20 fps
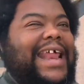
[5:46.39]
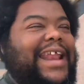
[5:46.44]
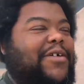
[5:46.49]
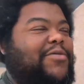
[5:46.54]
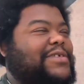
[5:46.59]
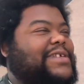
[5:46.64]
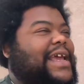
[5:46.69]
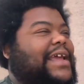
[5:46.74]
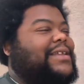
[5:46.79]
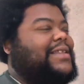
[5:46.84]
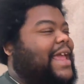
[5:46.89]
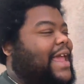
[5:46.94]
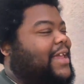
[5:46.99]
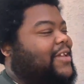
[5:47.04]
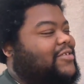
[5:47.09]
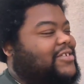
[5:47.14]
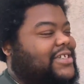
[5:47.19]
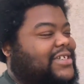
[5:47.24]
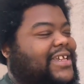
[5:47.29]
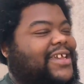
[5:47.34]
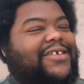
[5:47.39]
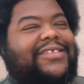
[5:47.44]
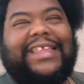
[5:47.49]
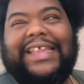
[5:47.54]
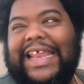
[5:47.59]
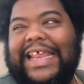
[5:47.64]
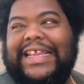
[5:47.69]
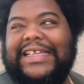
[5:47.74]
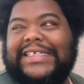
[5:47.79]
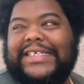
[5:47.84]
I was like, dang, you just killed an
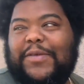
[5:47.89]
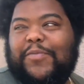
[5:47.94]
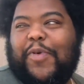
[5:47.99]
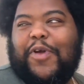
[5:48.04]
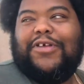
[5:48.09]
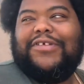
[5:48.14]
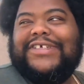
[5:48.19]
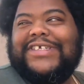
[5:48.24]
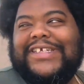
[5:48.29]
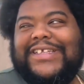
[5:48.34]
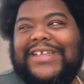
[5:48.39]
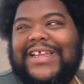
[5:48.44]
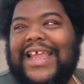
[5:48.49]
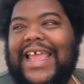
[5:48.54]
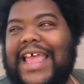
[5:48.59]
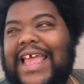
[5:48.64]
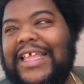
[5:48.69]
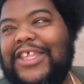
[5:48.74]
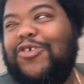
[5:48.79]
innocent person. Yeah.